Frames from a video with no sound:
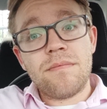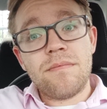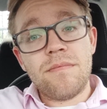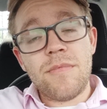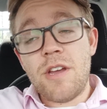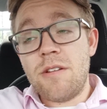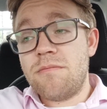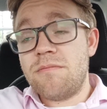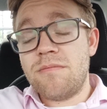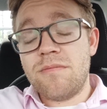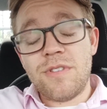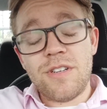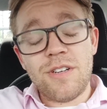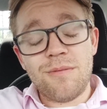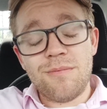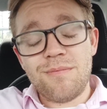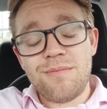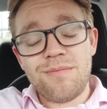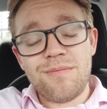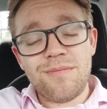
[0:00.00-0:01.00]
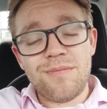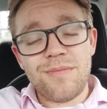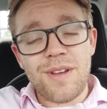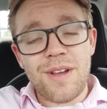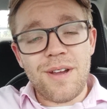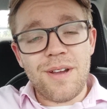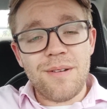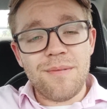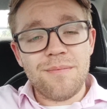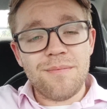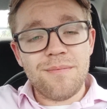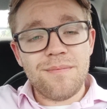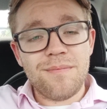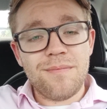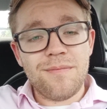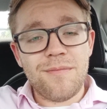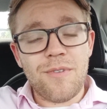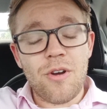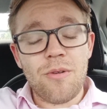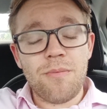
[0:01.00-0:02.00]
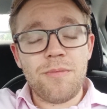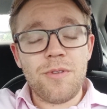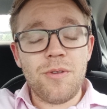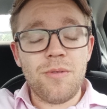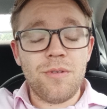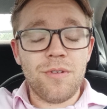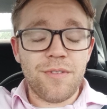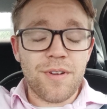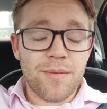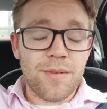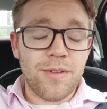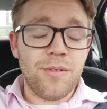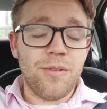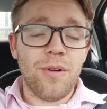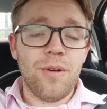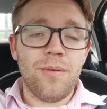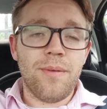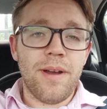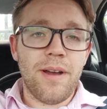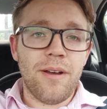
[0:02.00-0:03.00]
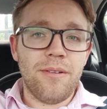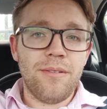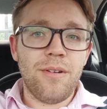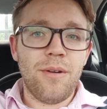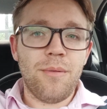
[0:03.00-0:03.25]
yeah, no. Um, hope you and your family are doing well.